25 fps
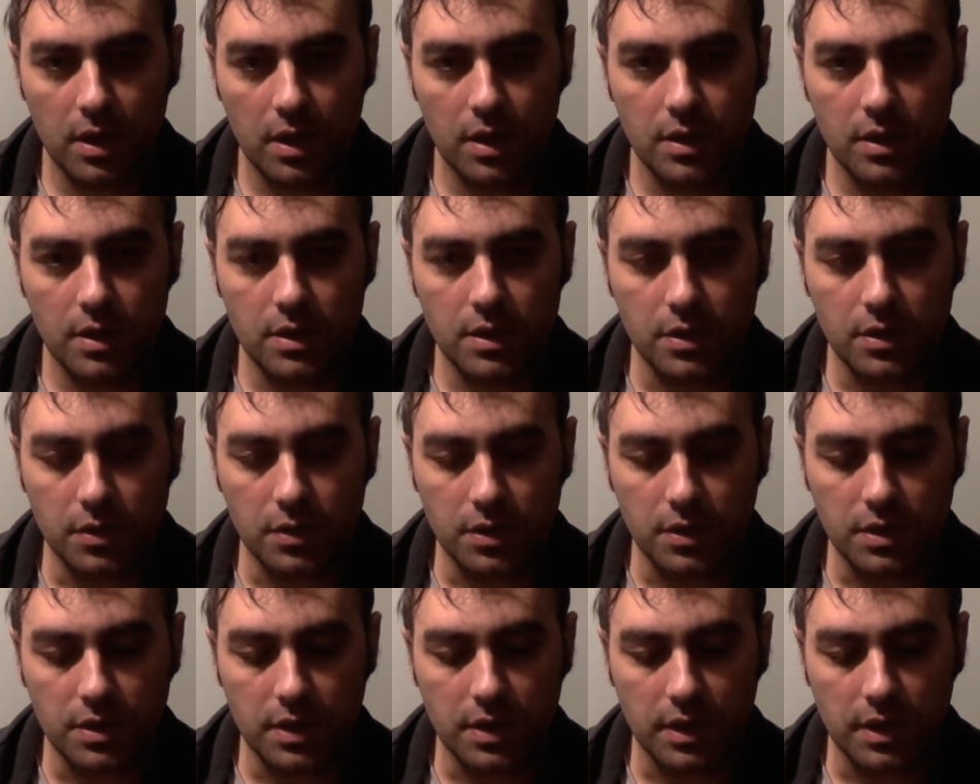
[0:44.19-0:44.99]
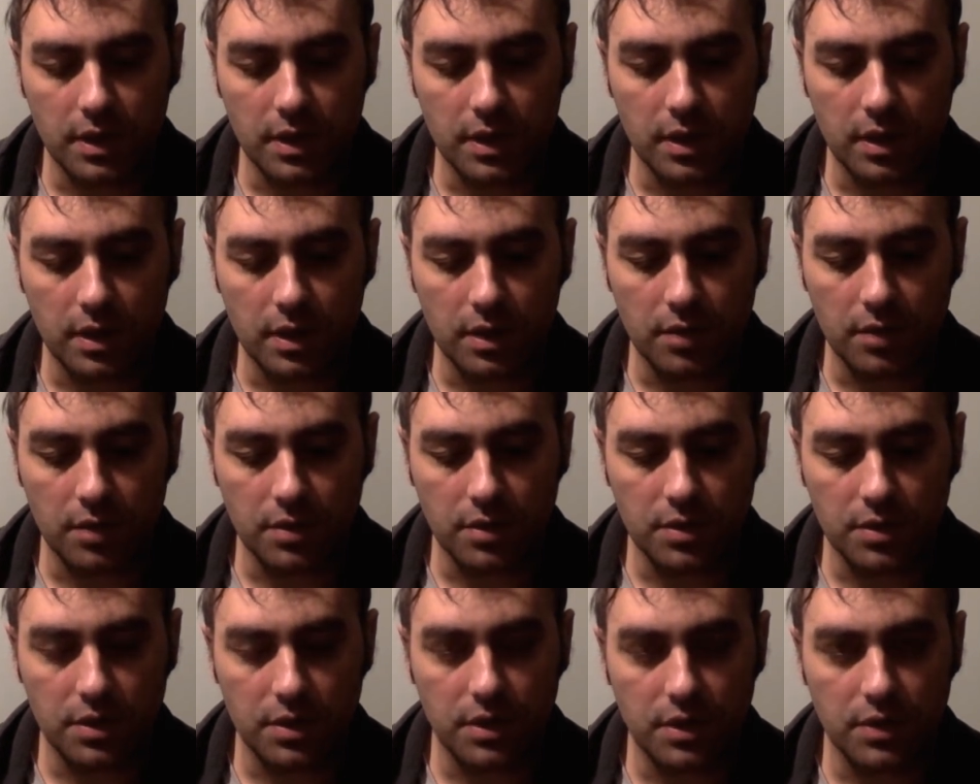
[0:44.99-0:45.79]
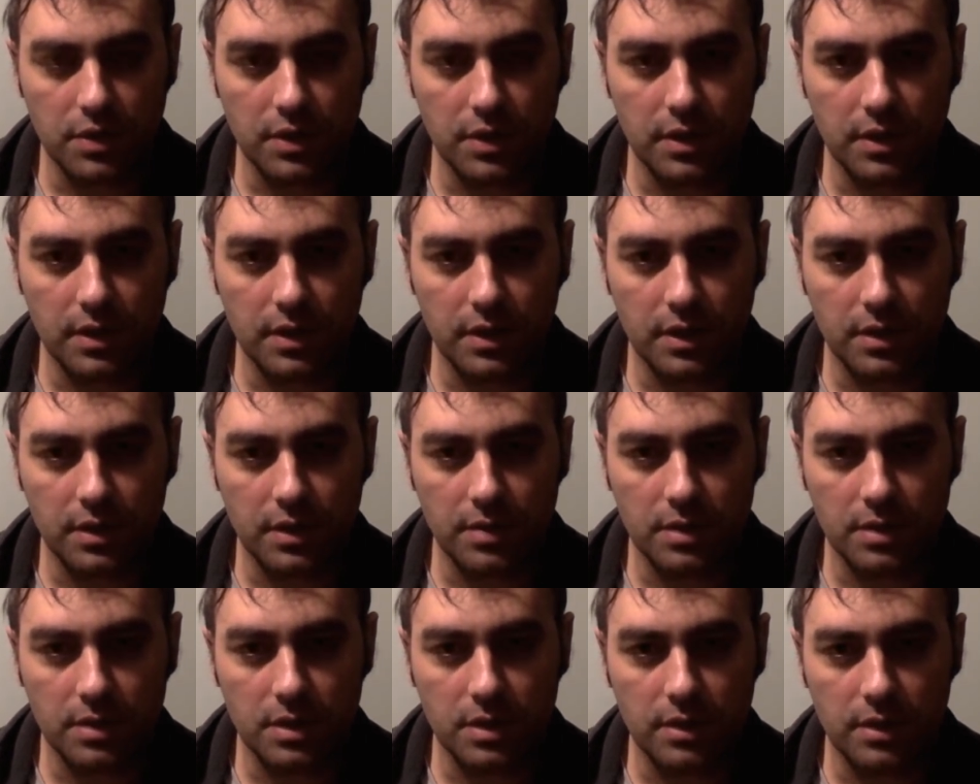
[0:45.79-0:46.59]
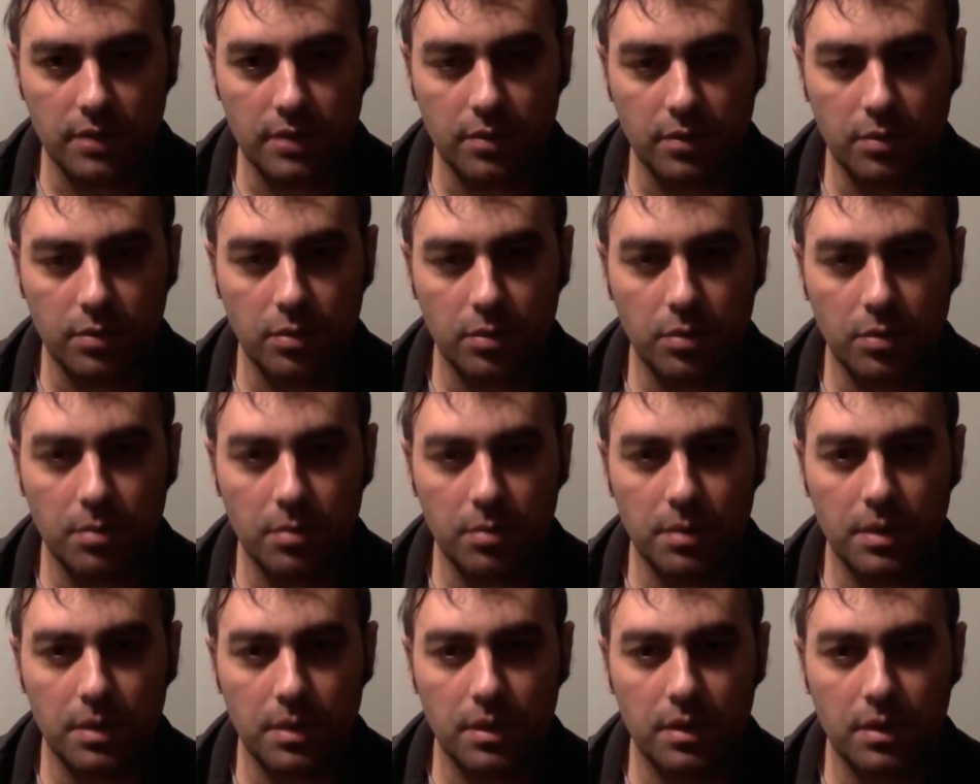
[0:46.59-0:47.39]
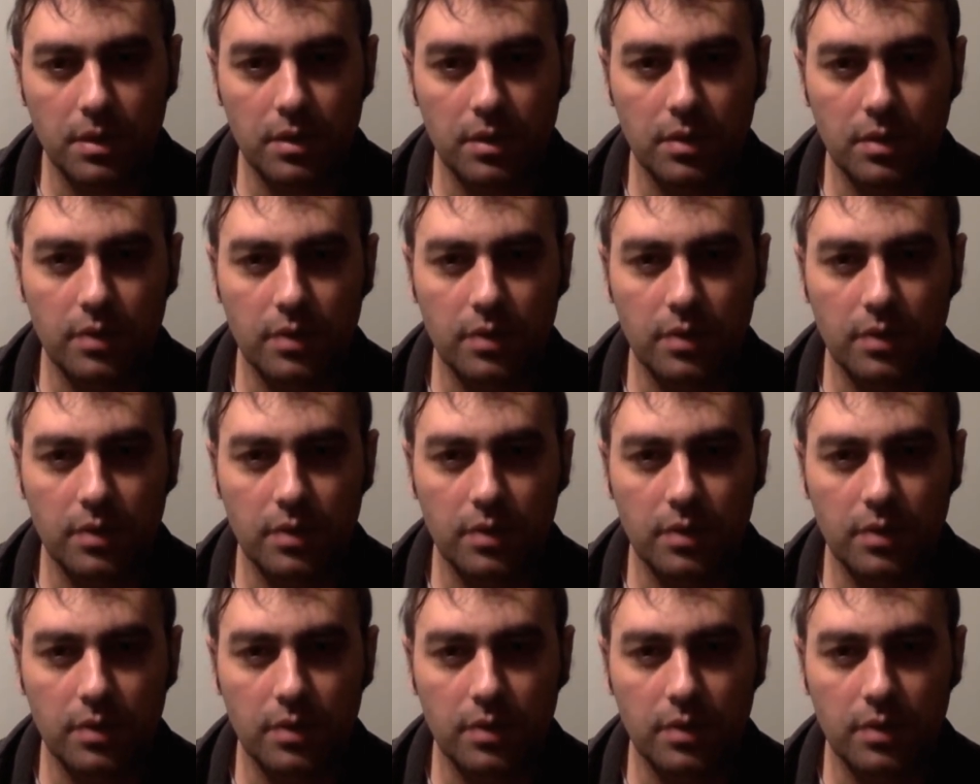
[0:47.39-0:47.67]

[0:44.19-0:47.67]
So it's like I was trying to think to myself, well, what would be,